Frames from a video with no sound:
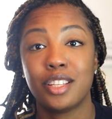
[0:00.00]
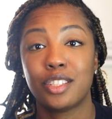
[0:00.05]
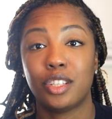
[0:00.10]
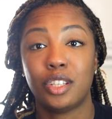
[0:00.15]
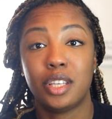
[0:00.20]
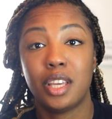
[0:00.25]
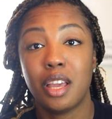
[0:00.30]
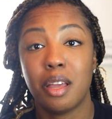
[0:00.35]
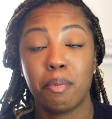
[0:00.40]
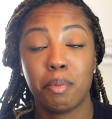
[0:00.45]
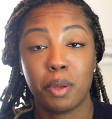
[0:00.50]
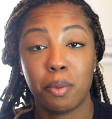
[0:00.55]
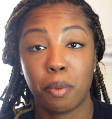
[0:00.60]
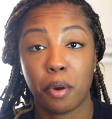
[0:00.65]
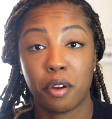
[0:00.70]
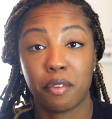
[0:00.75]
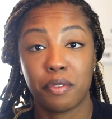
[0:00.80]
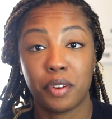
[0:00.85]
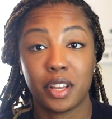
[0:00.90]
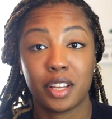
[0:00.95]
We can't be
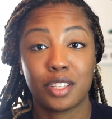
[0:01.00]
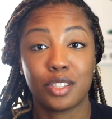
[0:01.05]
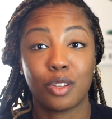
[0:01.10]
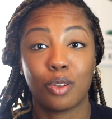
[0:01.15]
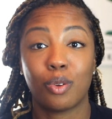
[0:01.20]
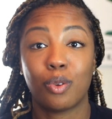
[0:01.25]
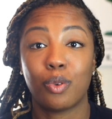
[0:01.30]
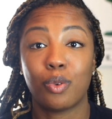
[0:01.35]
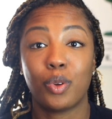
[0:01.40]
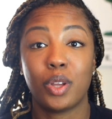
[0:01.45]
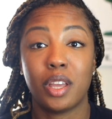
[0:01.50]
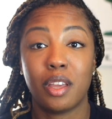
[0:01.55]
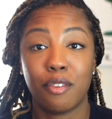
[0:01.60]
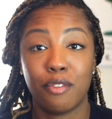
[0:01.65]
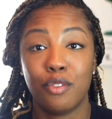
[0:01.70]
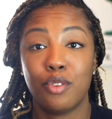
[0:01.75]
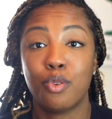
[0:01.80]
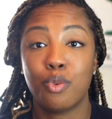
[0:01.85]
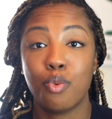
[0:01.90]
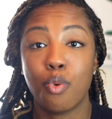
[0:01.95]
perfect. So
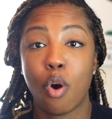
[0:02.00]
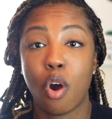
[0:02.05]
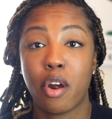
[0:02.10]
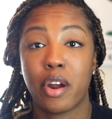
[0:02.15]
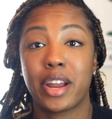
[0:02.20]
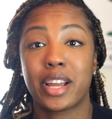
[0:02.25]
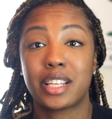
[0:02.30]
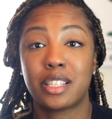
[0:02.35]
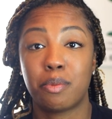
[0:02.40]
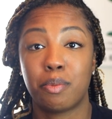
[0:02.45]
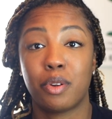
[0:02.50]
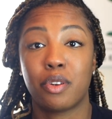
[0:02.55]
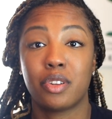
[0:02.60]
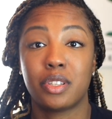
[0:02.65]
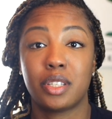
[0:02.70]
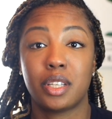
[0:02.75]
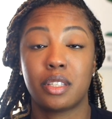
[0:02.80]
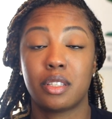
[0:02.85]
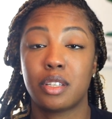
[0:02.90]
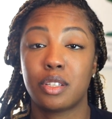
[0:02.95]
if you are
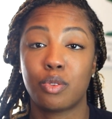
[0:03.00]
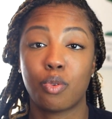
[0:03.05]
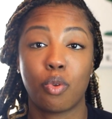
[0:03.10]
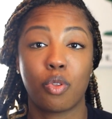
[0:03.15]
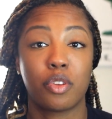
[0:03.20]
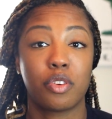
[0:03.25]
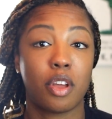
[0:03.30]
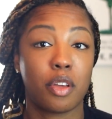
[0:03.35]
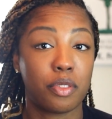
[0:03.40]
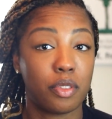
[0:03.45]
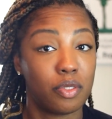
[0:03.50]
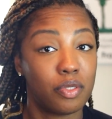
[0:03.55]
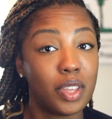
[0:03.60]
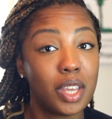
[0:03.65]
experiencing this all or nothing